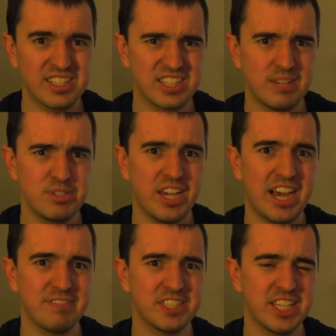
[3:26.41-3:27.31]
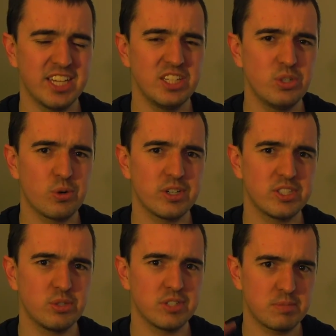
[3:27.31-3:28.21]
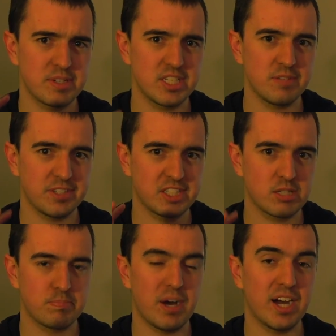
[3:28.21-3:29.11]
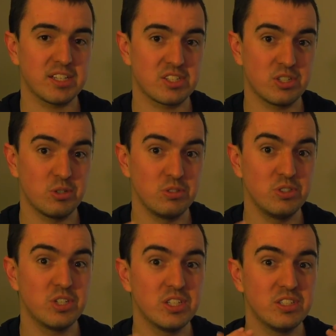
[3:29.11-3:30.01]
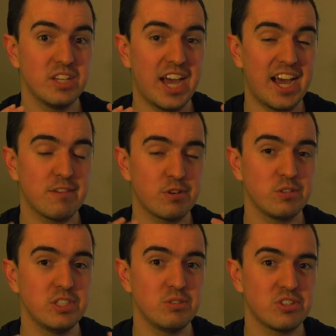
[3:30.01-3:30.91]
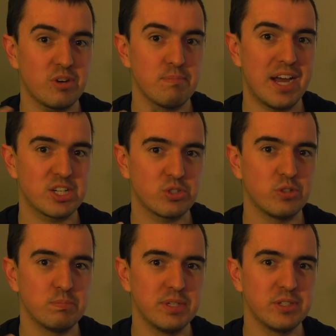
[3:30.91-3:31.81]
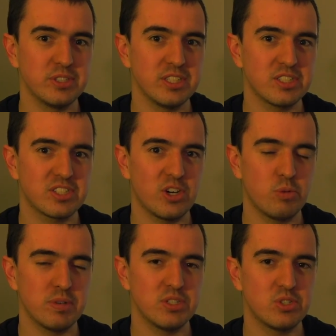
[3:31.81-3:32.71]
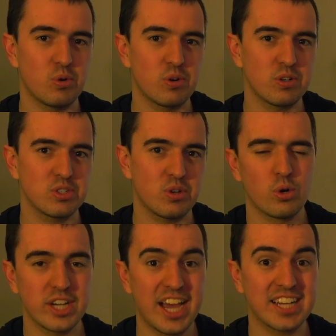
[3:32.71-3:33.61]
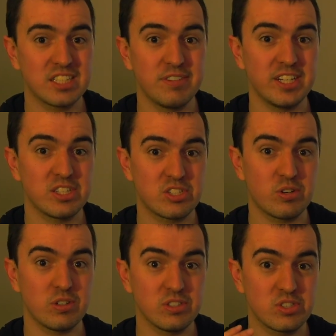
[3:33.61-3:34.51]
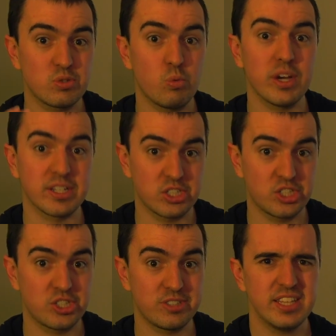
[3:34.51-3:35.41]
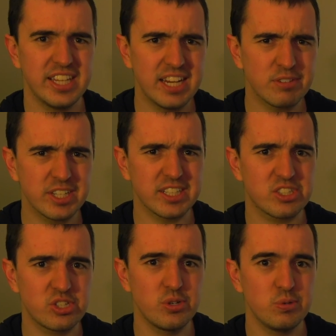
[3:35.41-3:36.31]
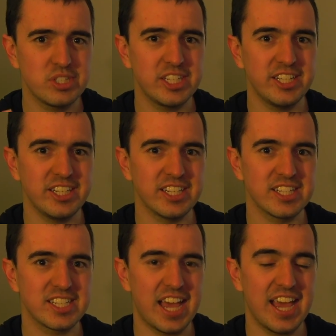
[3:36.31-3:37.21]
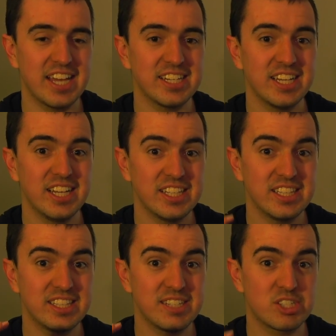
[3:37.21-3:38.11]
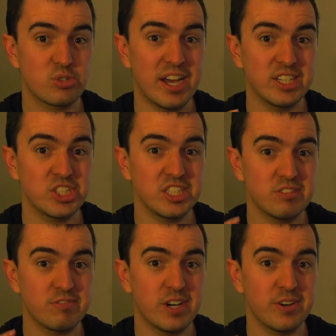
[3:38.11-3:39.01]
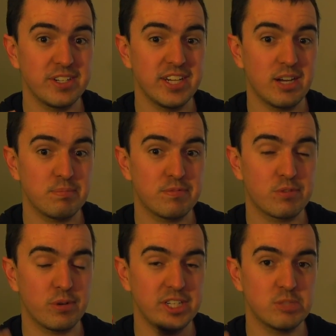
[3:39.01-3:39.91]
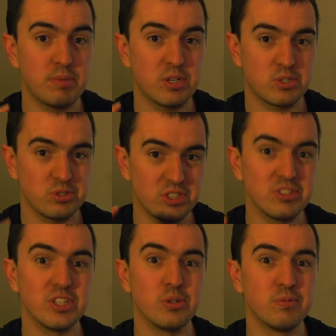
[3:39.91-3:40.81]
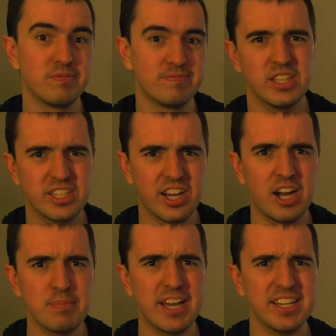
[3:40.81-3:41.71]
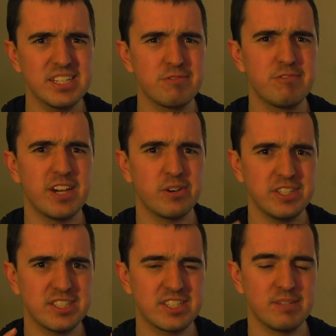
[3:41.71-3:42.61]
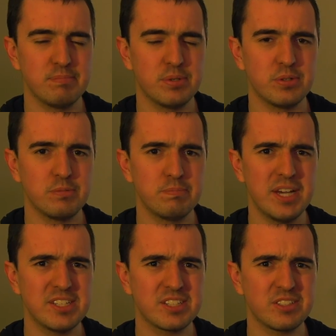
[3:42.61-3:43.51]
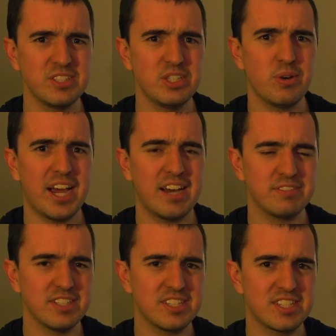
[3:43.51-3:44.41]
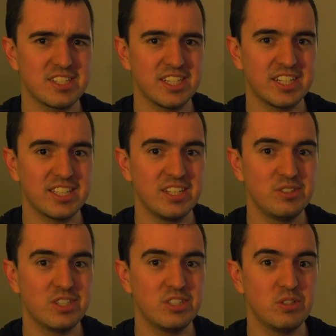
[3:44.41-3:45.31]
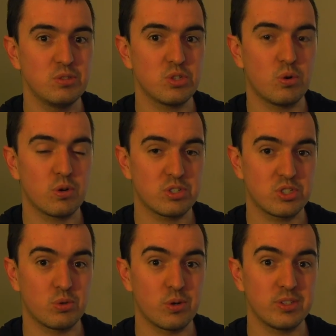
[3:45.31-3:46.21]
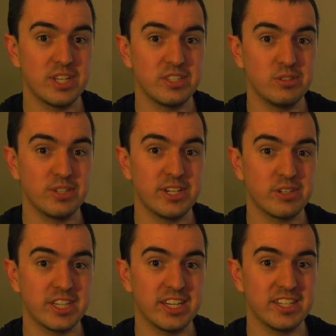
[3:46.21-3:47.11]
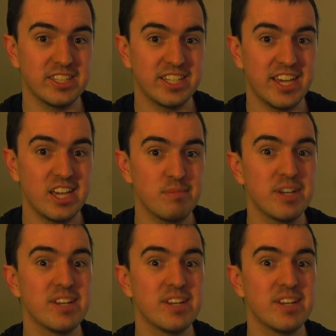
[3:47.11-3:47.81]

of times you have to get Yorda to a specific spot so you can have her use her magical abilities to open doors or to activate a certain switch. They never get too tedious, and the strategies vary up for each puzzle you do. The combat is very simple. Basically, you have this stick that you can use, or sword that you later get in the game,